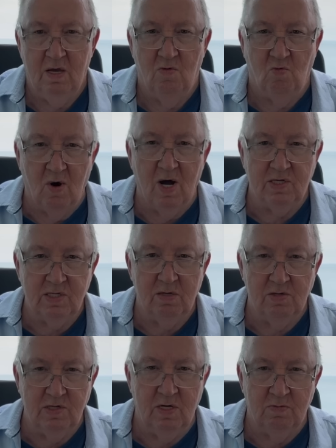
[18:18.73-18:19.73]
Watch
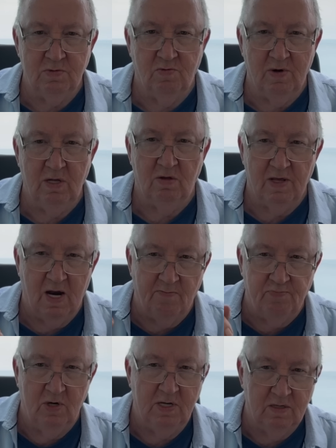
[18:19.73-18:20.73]
Jim's video that I
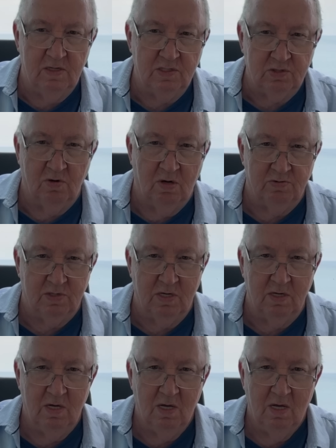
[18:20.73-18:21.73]
put in the
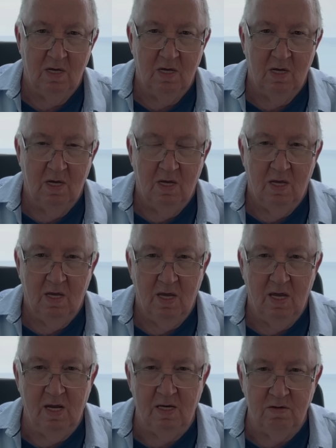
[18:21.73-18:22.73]
description
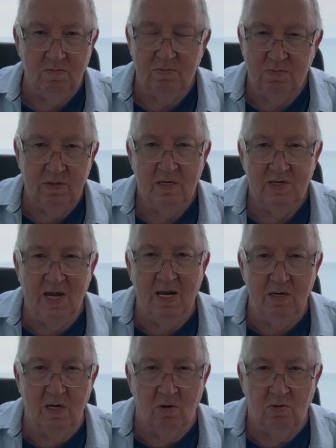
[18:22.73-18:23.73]
and take
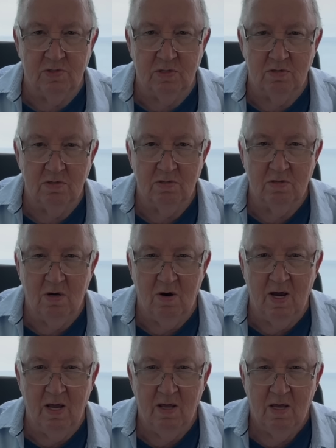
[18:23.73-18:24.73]
notes, all
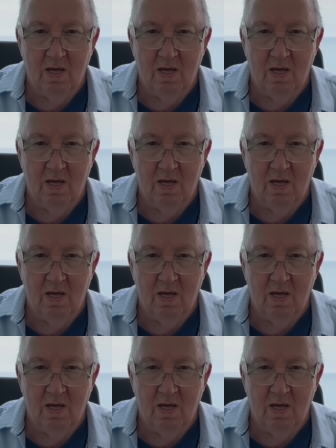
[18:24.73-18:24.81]
right?